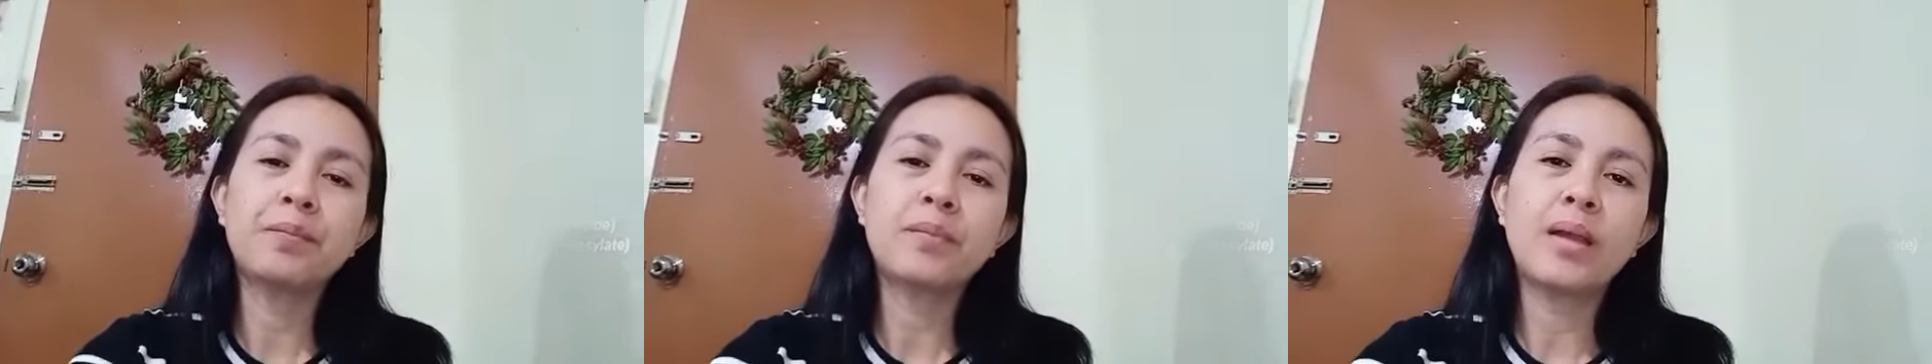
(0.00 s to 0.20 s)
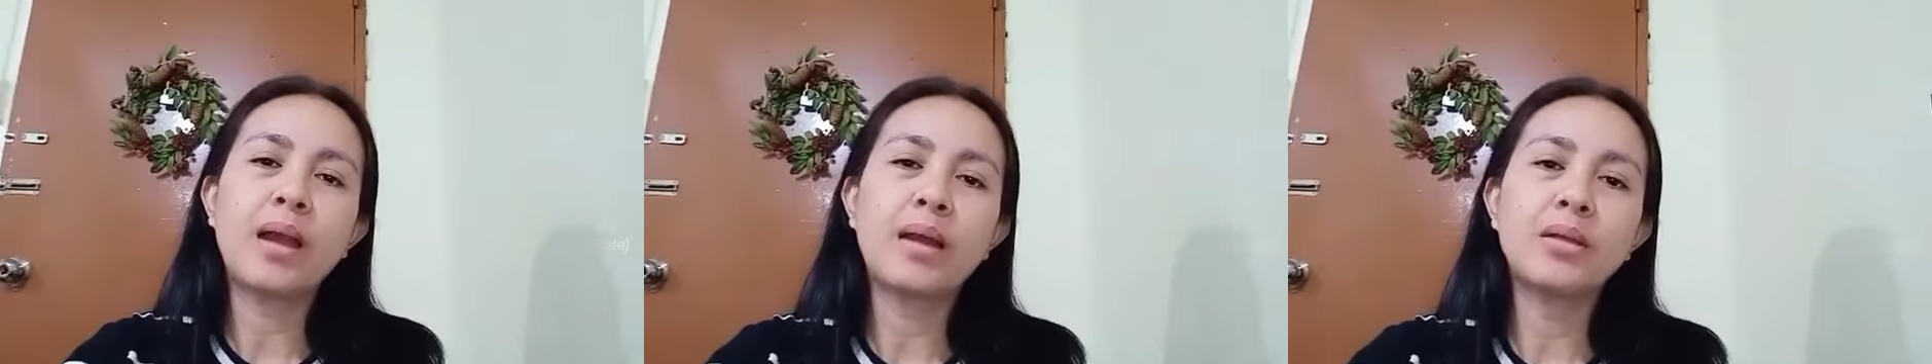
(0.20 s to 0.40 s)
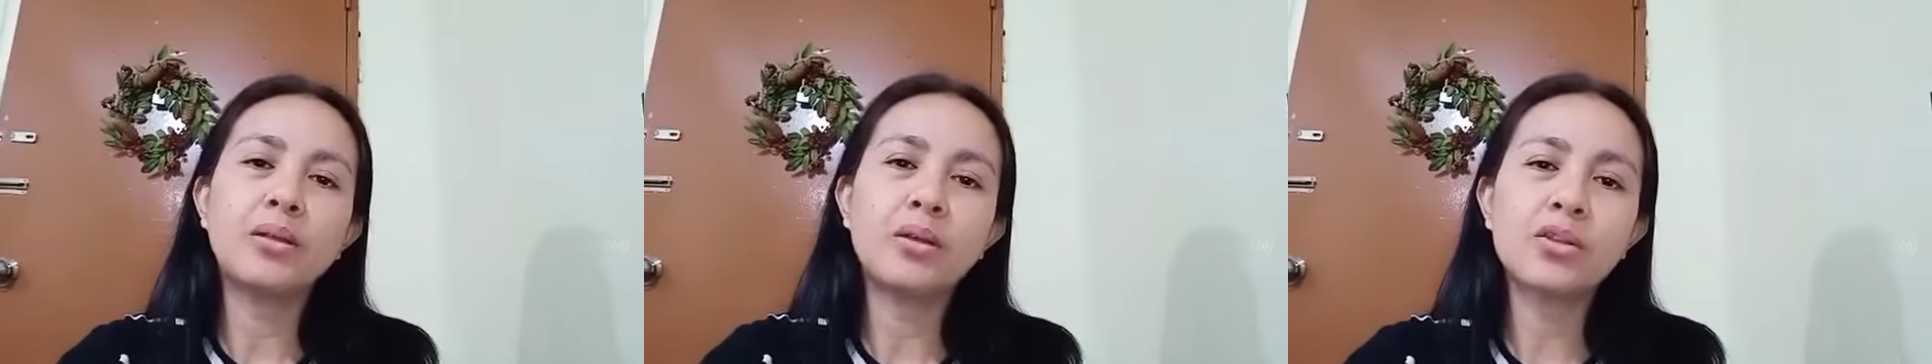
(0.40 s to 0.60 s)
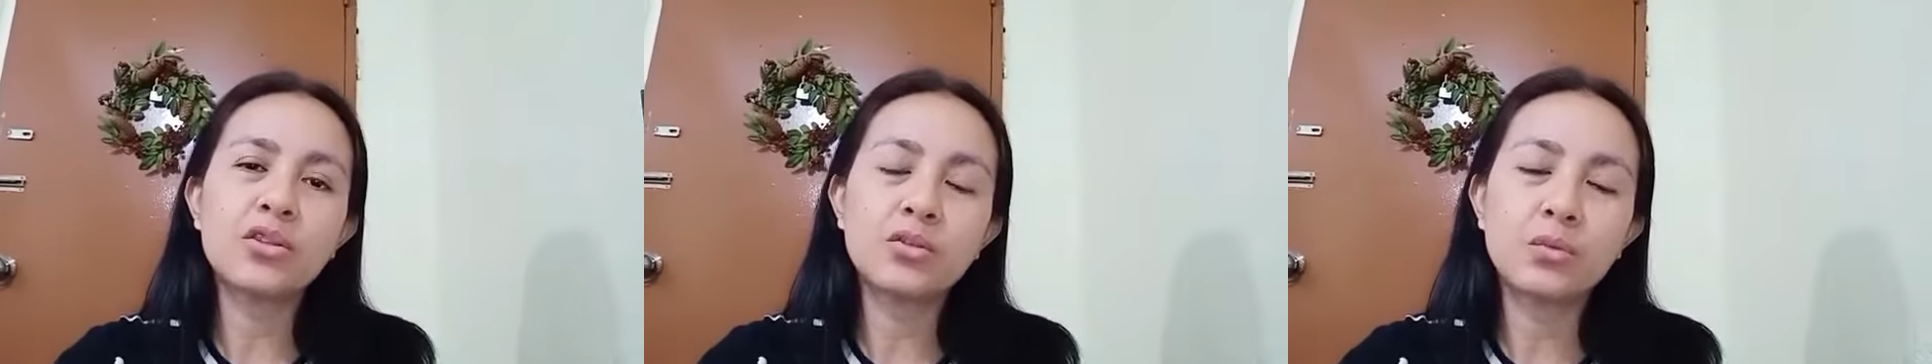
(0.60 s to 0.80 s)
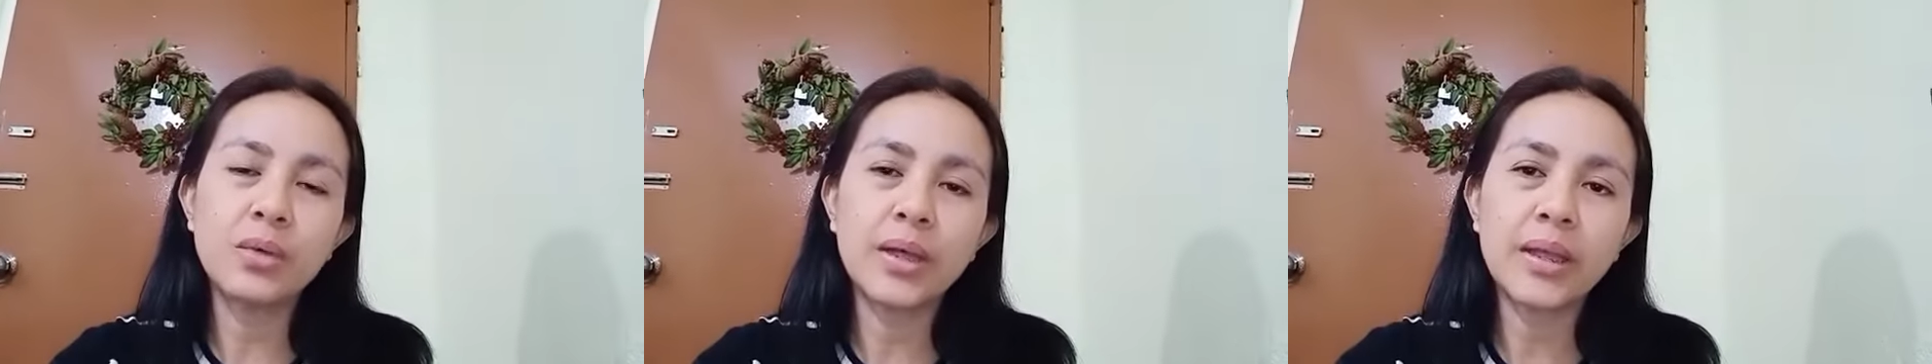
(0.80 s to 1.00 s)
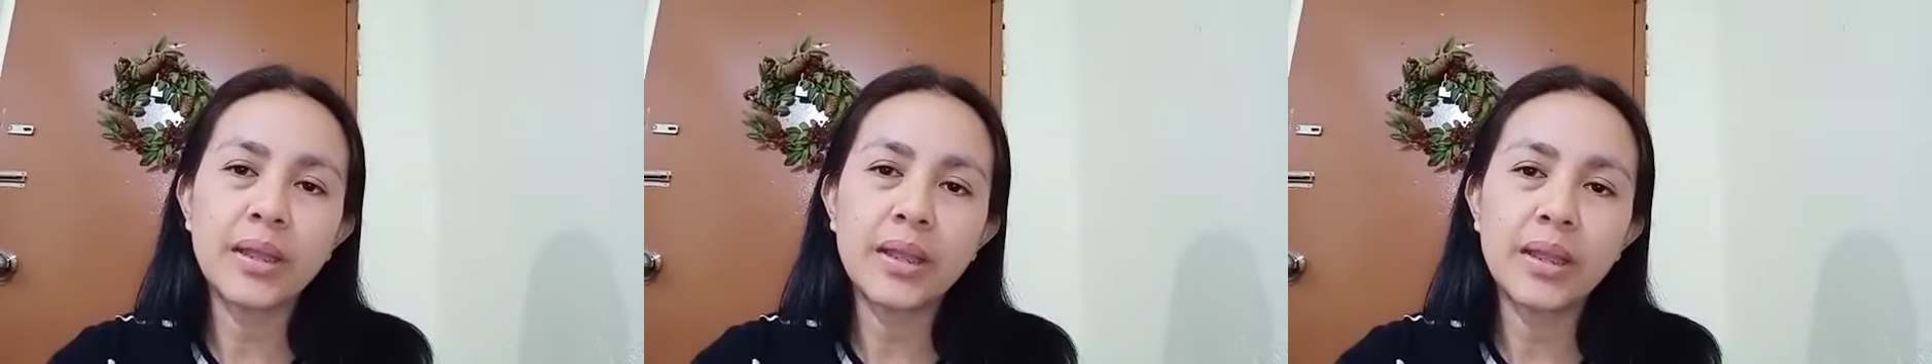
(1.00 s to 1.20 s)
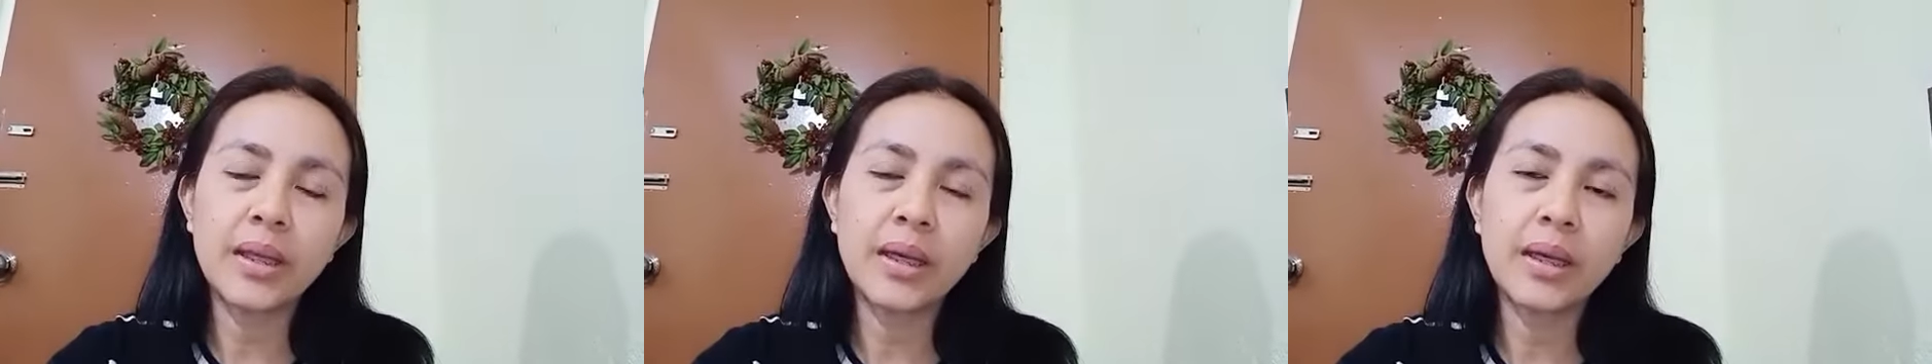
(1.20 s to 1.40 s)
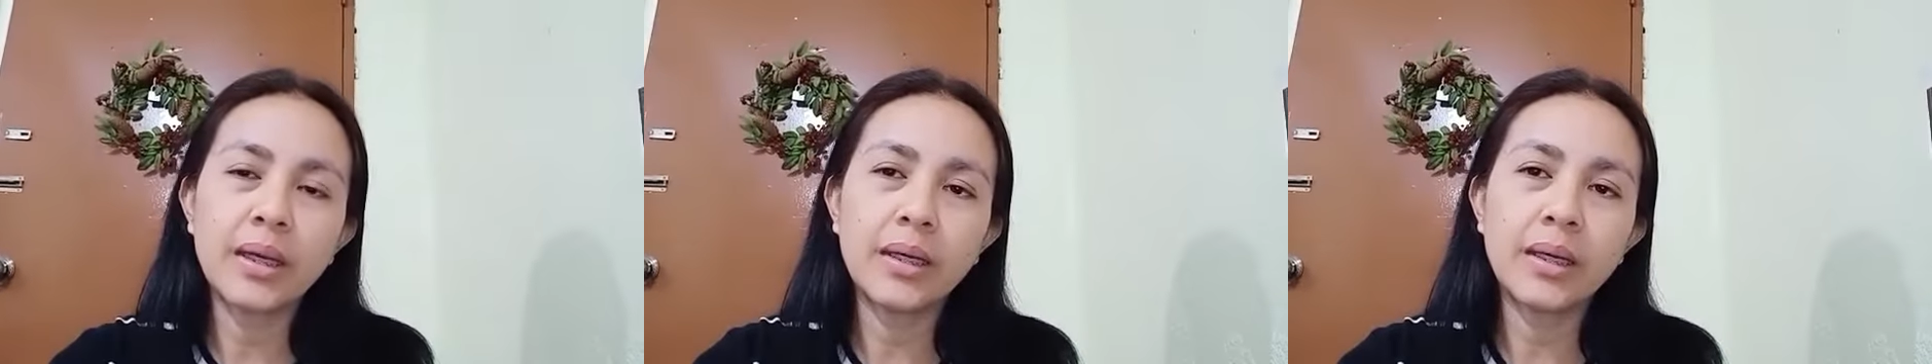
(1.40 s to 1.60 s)
adults with
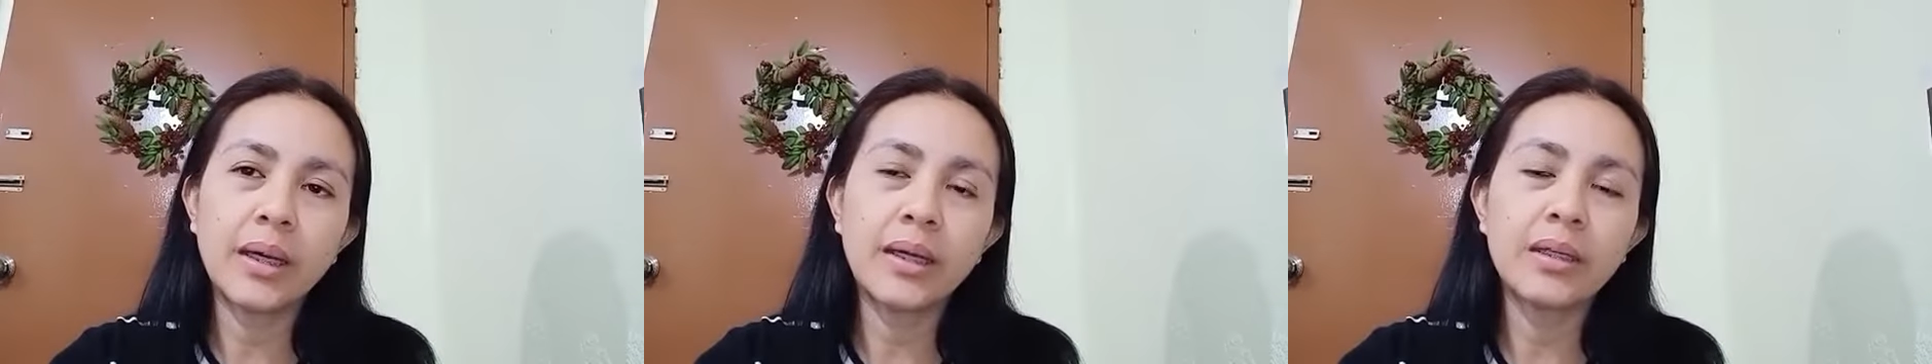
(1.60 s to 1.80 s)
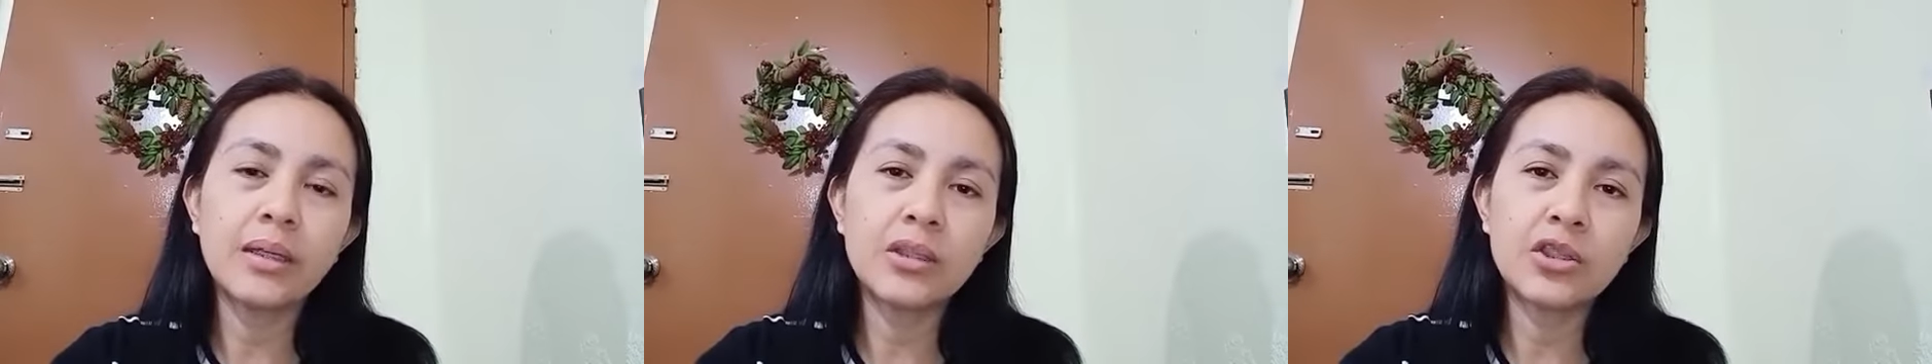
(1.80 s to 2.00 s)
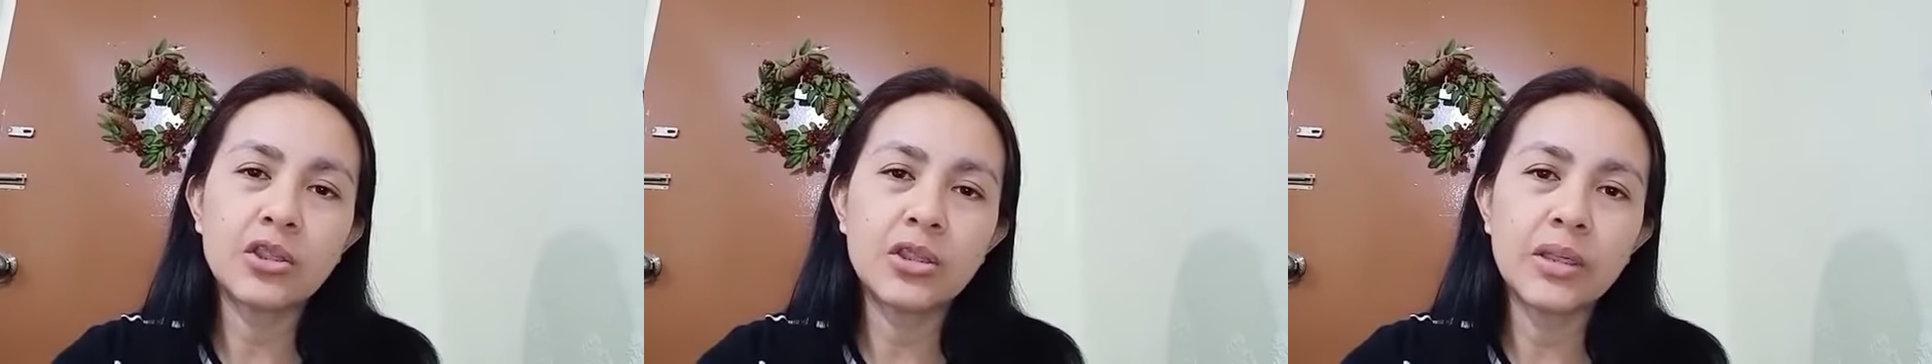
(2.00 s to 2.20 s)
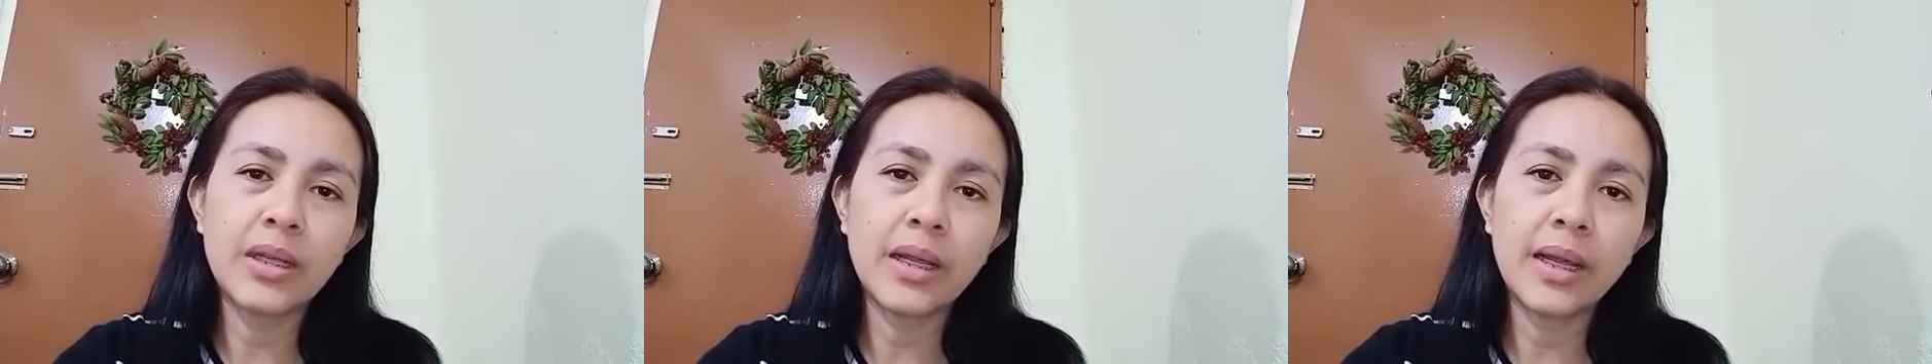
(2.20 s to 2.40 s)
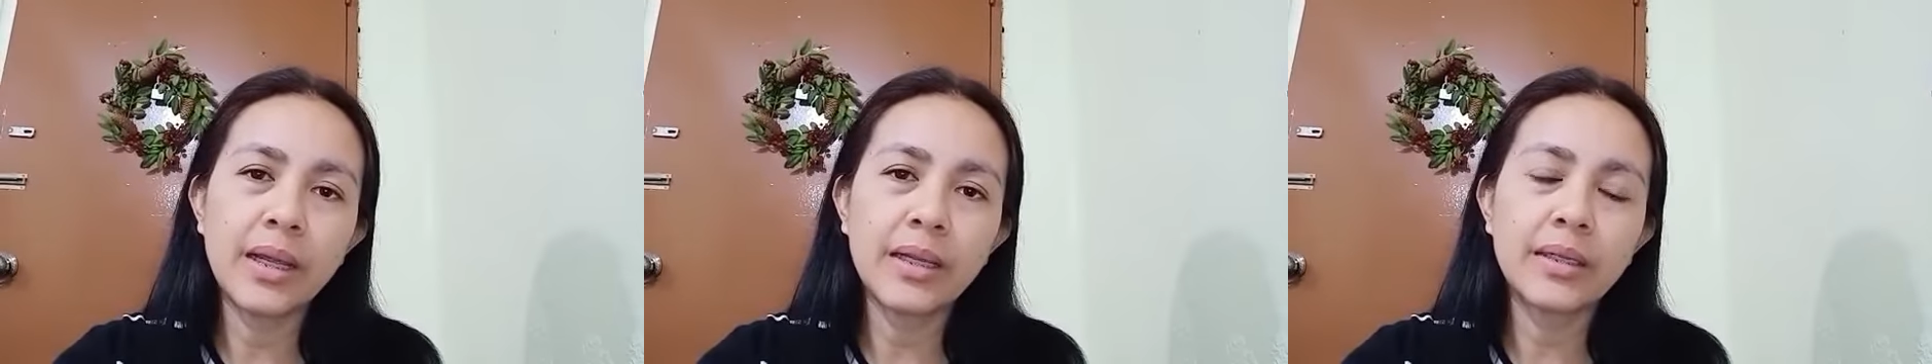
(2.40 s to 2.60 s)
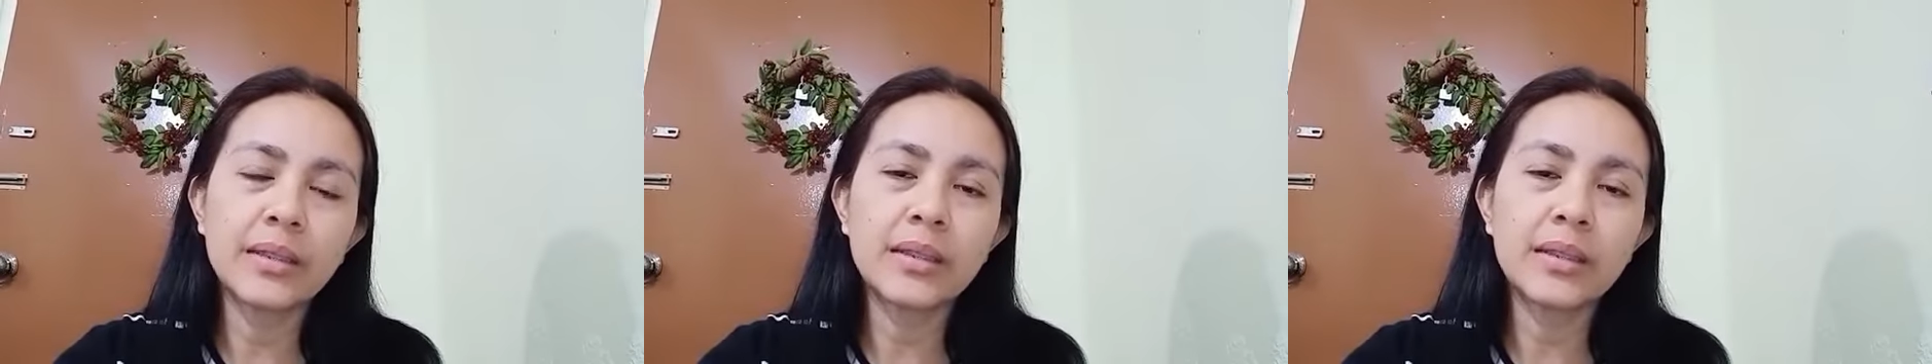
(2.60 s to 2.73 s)
ADHD and